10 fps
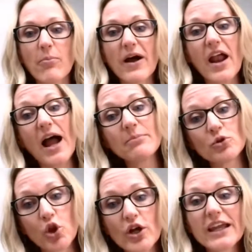but I'm
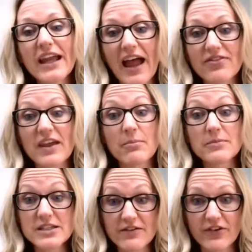looking at them
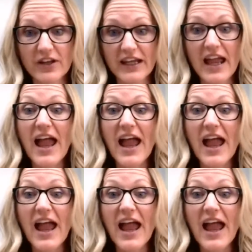differently.